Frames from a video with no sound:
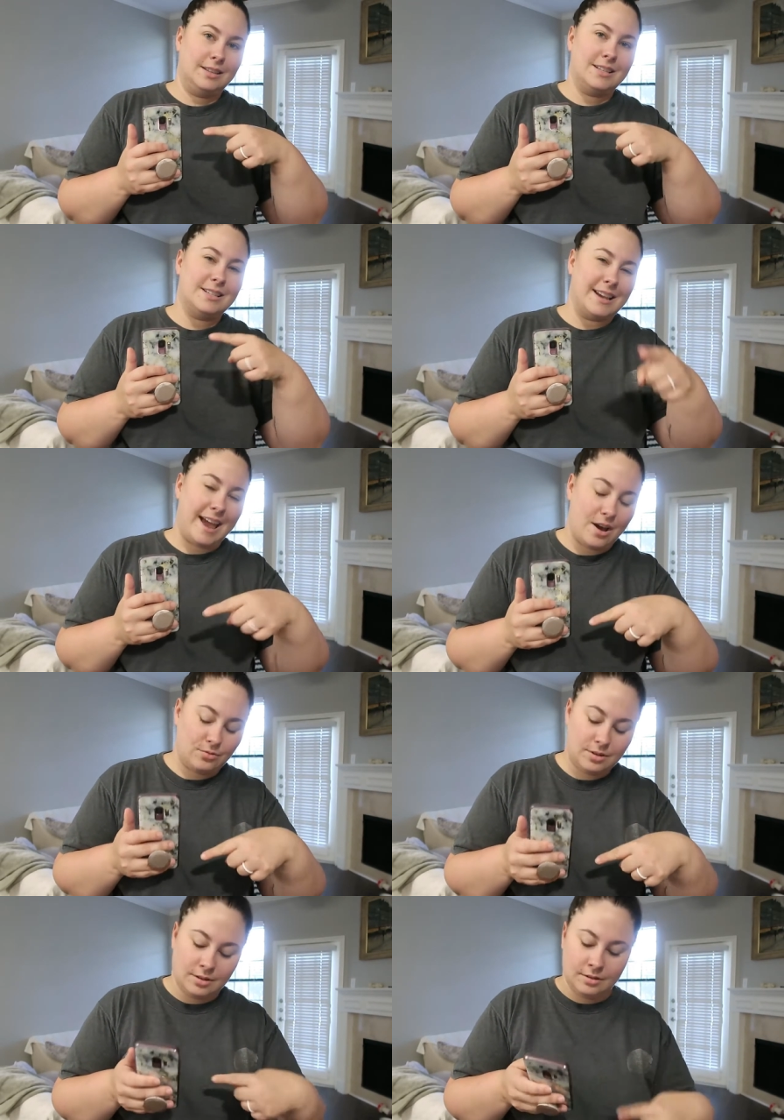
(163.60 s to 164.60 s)
this doesn't
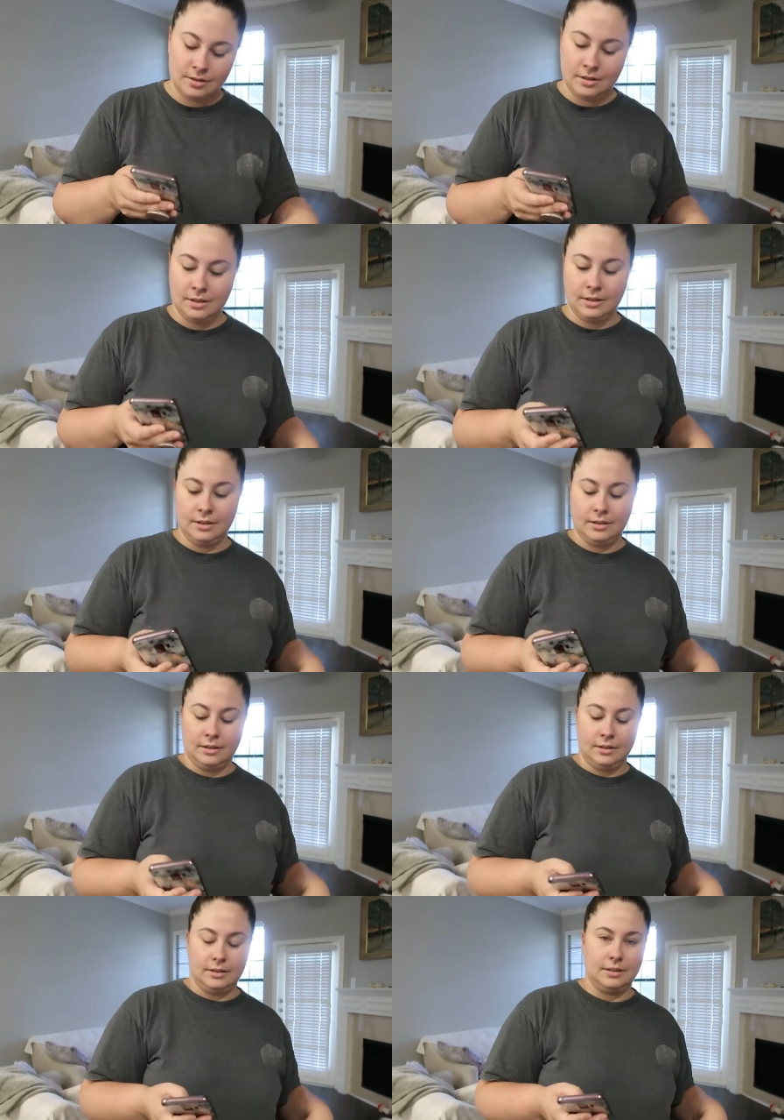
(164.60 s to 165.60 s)
count.
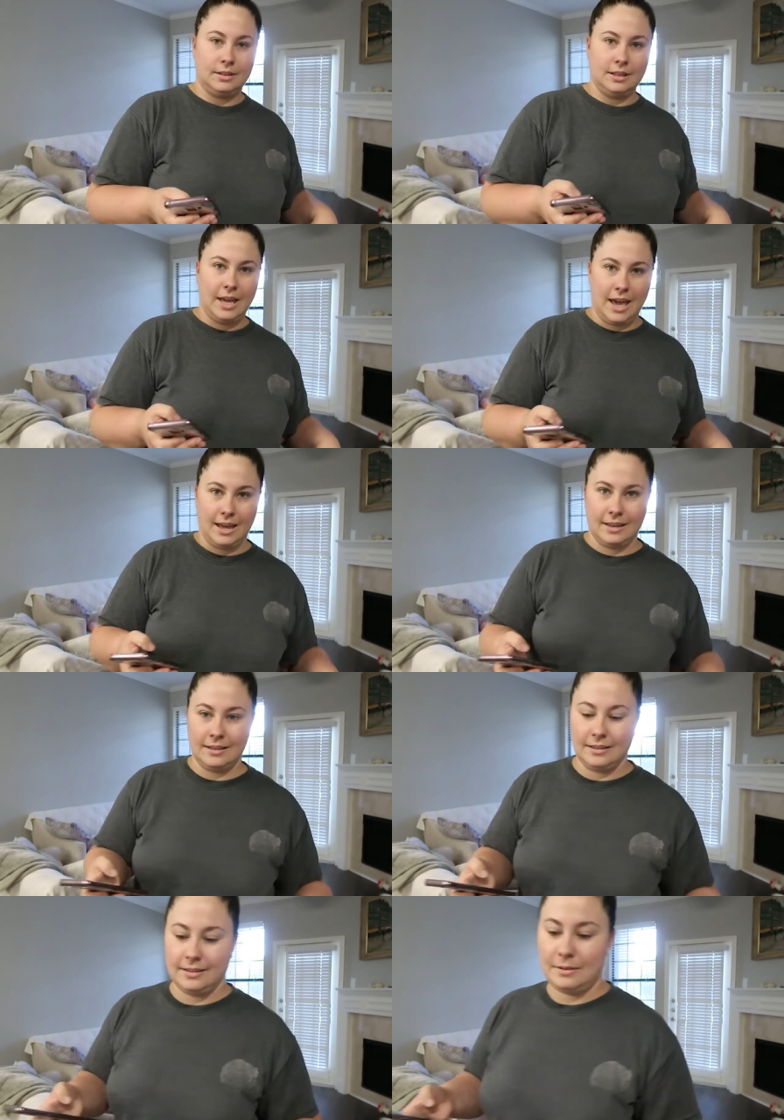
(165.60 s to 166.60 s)
Okay,
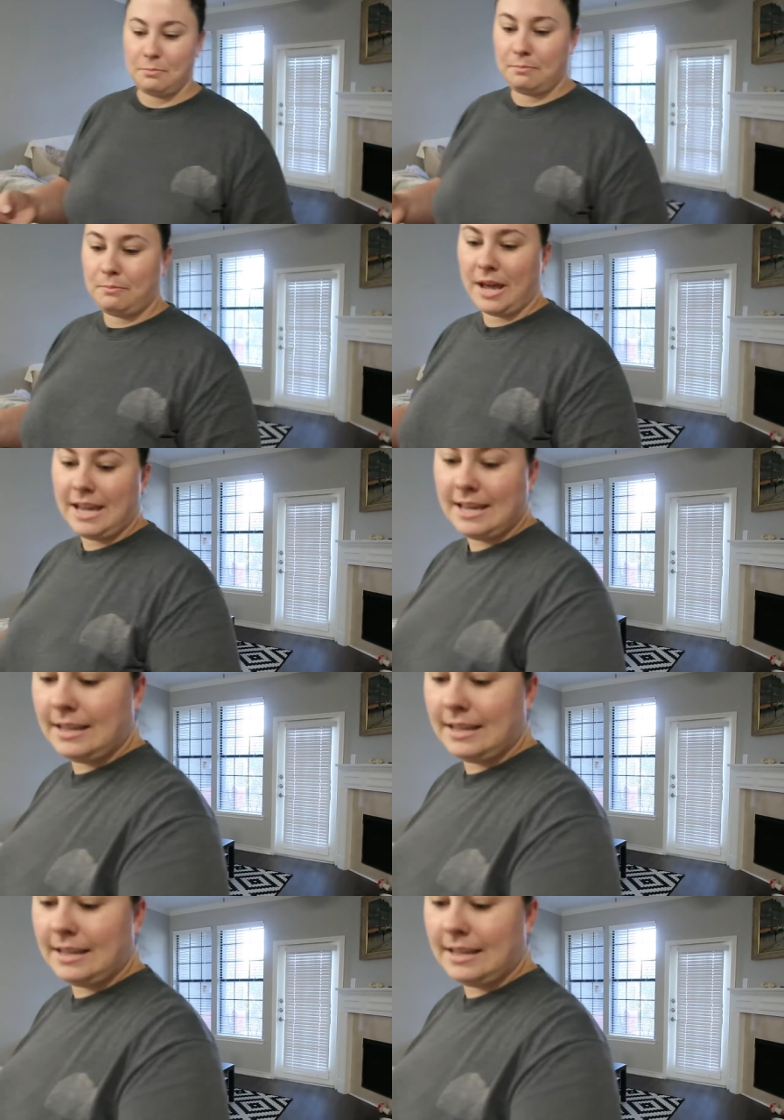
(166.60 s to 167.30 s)
bye.